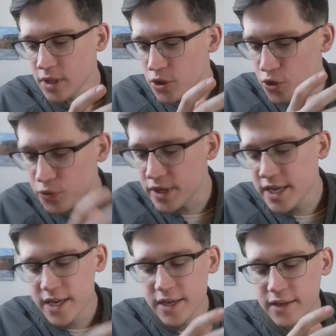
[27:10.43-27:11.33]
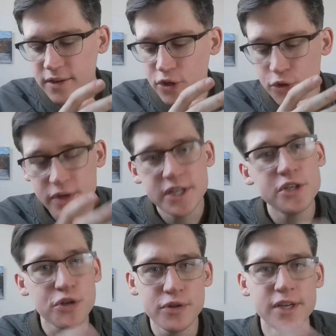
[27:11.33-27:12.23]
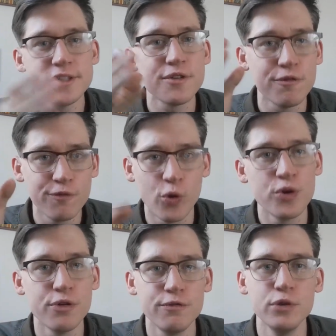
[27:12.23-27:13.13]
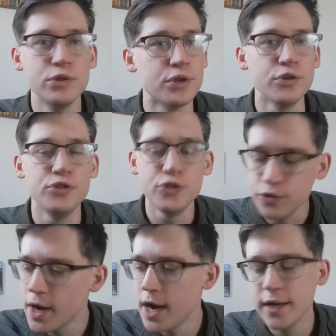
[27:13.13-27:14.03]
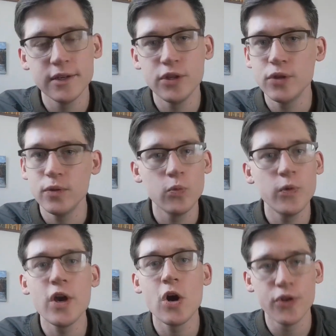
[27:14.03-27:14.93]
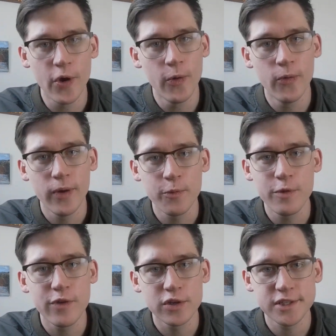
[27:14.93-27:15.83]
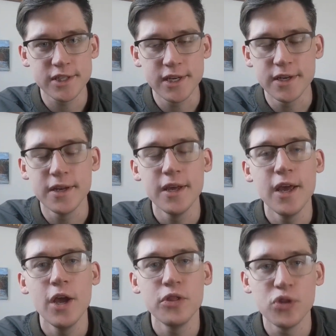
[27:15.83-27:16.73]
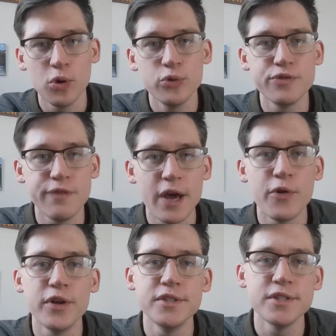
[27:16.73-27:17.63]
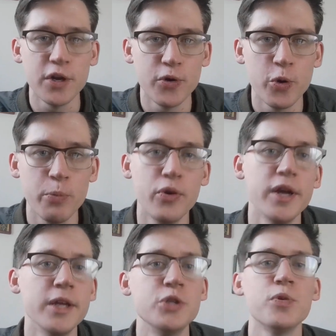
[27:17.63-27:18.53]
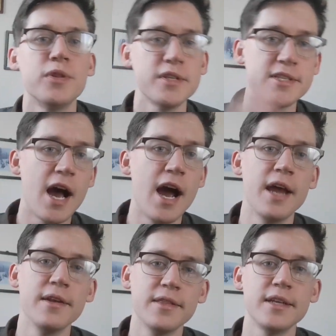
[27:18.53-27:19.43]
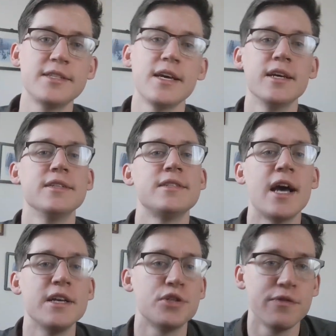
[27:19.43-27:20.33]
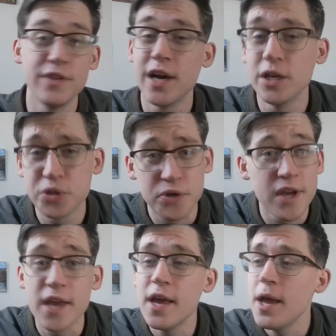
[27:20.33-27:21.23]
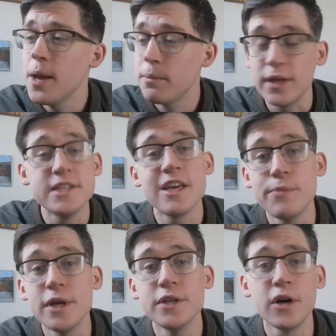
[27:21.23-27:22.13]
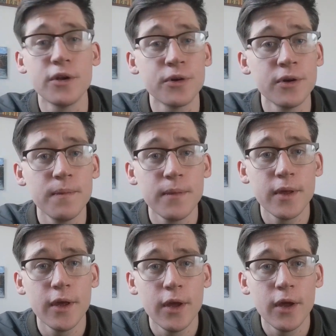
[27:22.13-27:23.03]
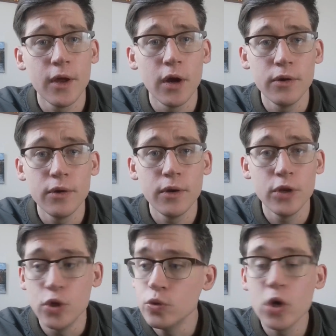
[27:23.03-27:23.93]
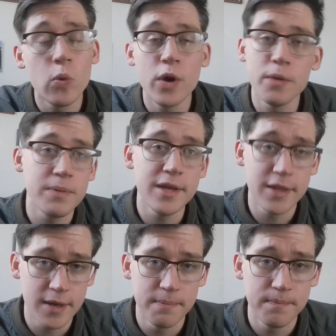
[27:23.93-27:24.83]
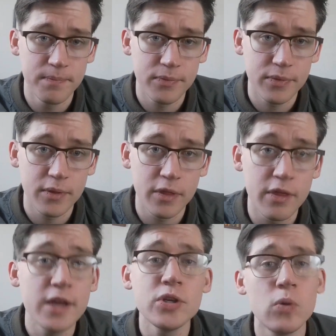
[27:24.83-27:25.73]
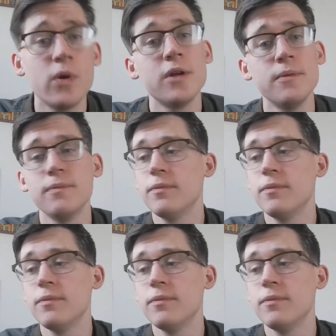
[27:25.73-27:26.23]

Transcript: you need to do this for your future. We all know, and we've all seen those veterans under a bridge with the sign that says, I serve the country, please give me $1. You don't want to be them. They don't want to